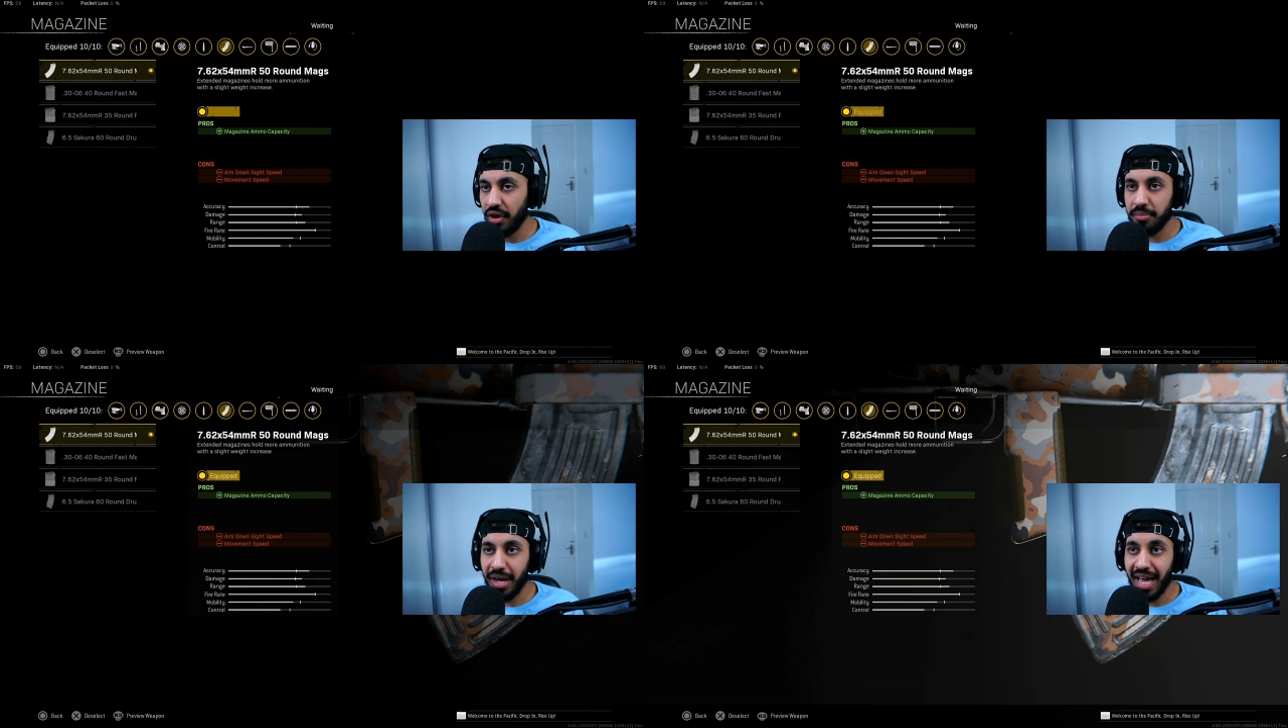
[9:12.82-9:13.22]

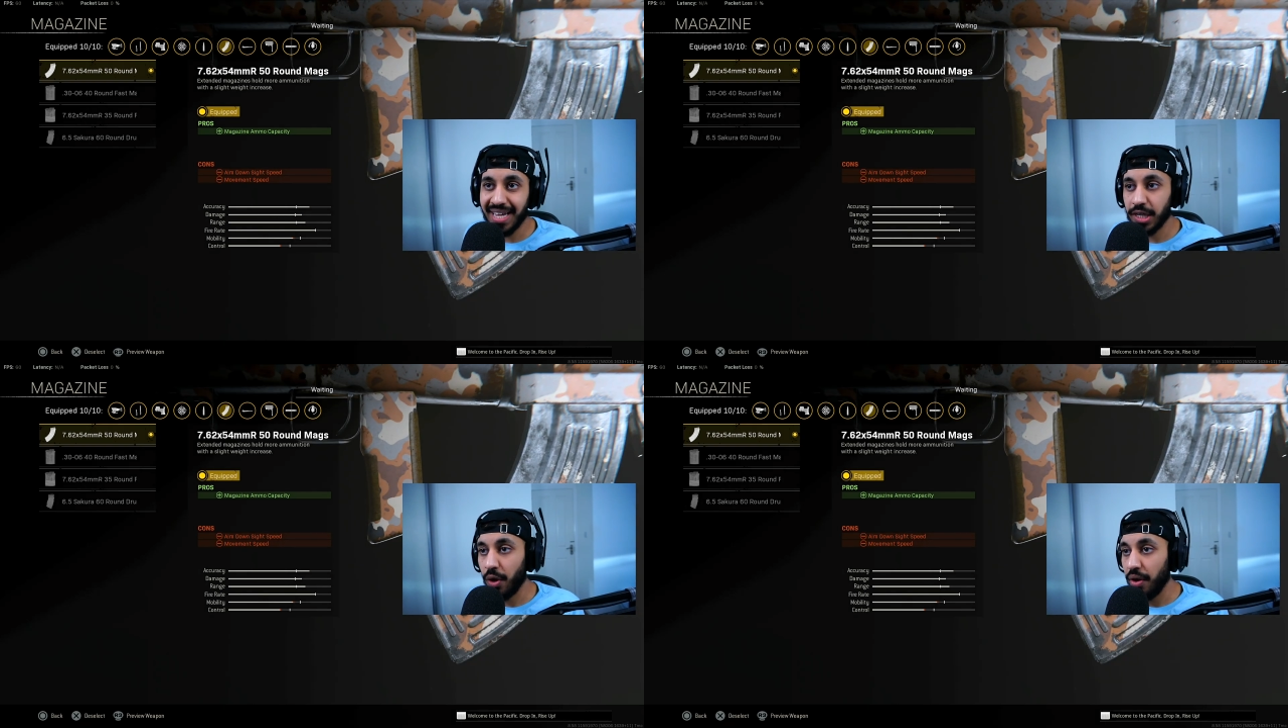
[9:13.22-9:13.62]
round
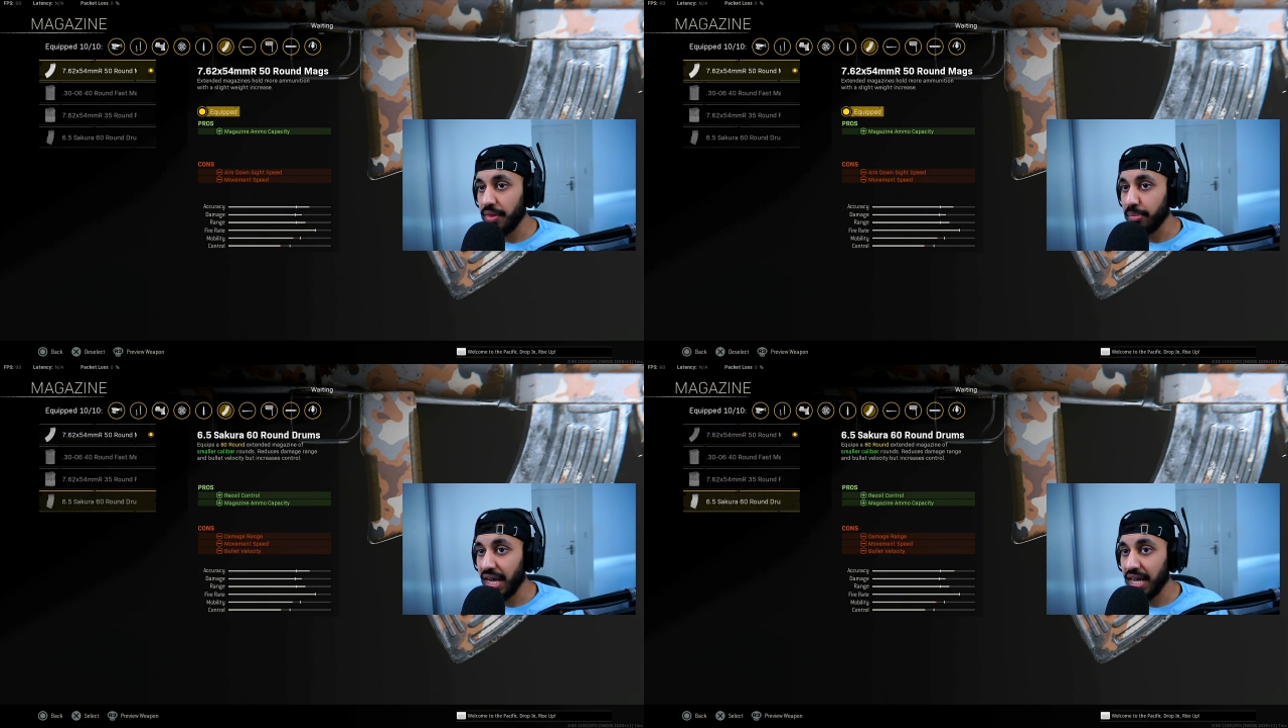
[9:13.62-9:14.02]
mags are
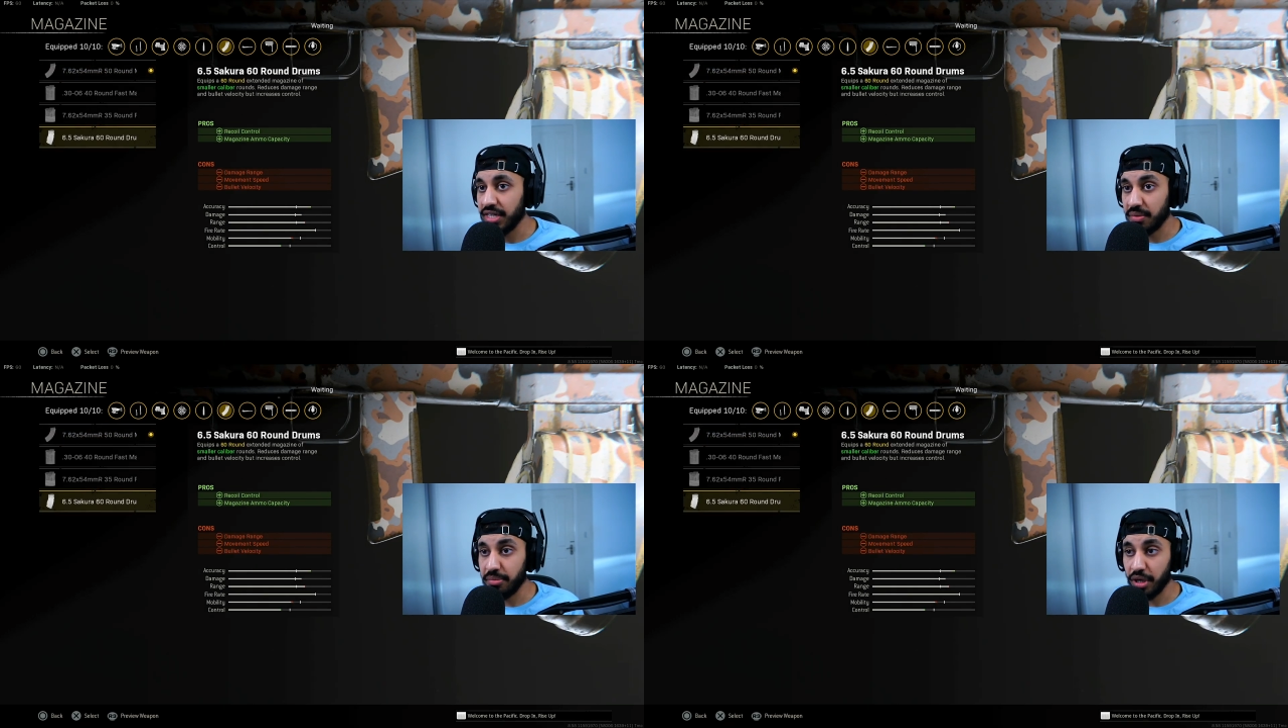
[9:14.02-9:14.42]
the
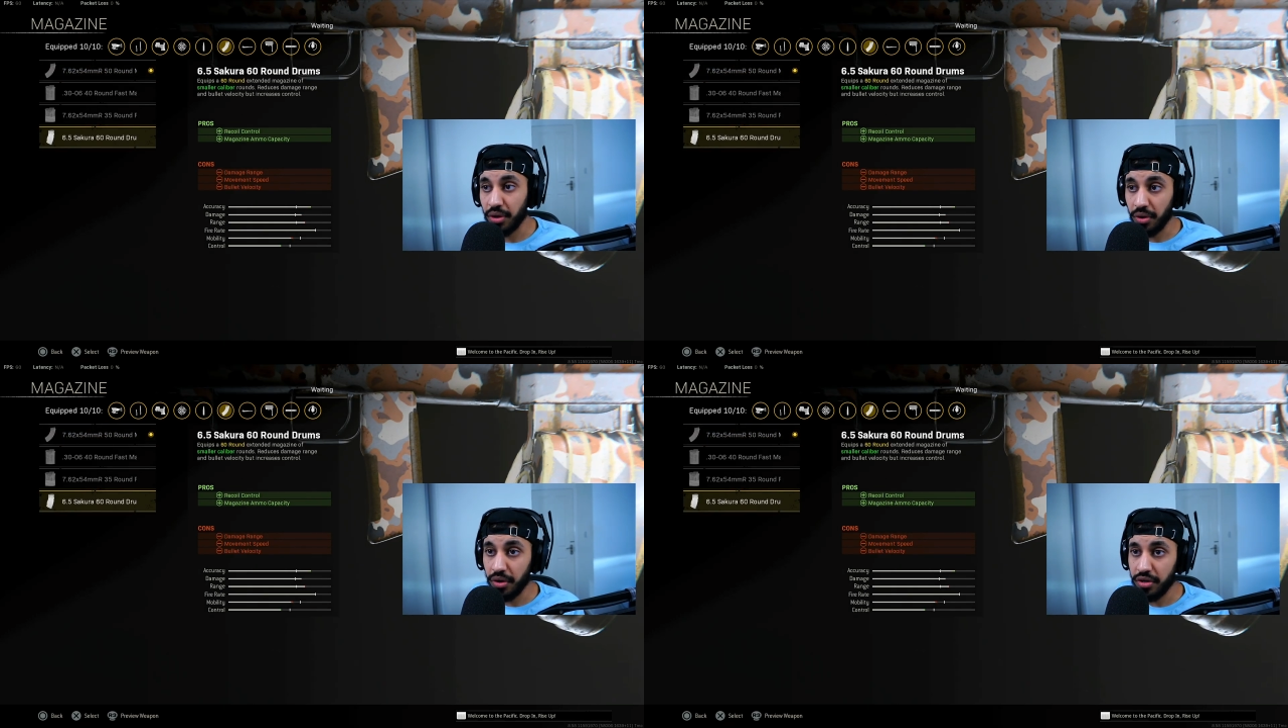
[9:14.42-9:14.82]
best
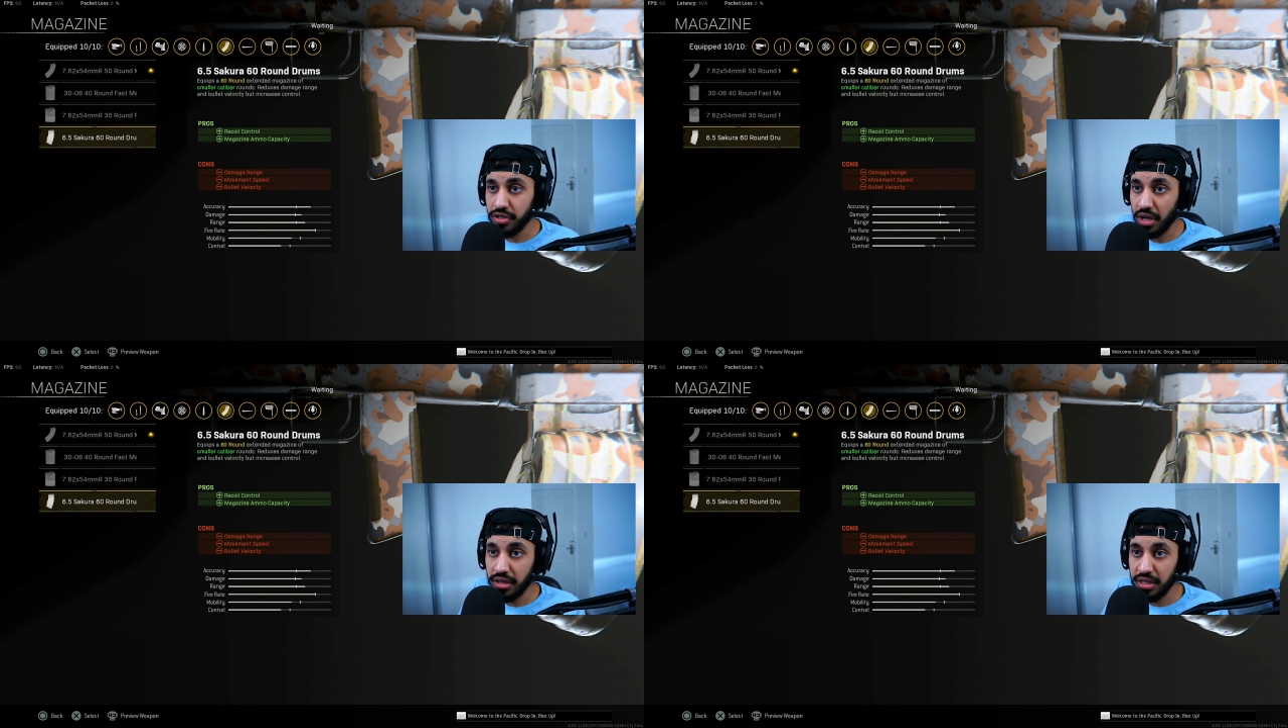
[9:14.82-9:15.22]
because